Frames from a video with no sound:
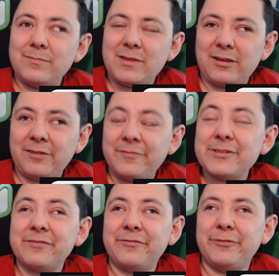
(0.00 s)
if
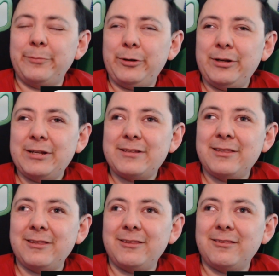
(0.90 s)
it's a full moon,
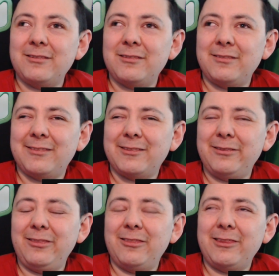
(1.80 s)

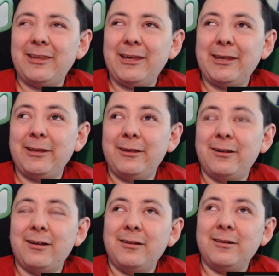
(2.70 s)
if
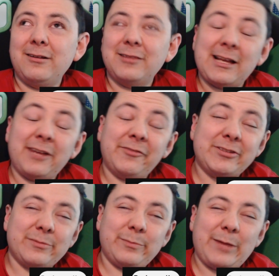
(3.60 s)

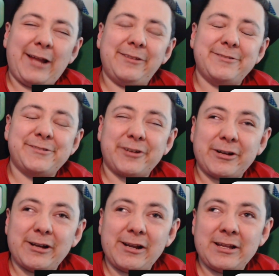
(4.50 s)
it's a man's
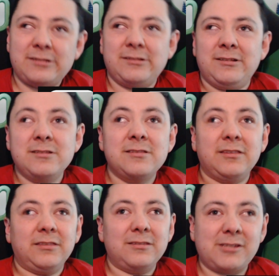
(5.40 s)
chart and
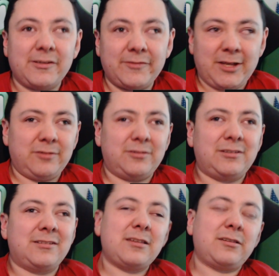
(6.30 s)
seventh house
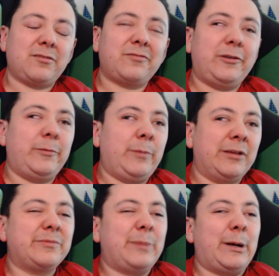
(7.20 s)
is his
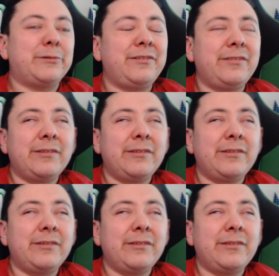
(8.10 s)
female spouse,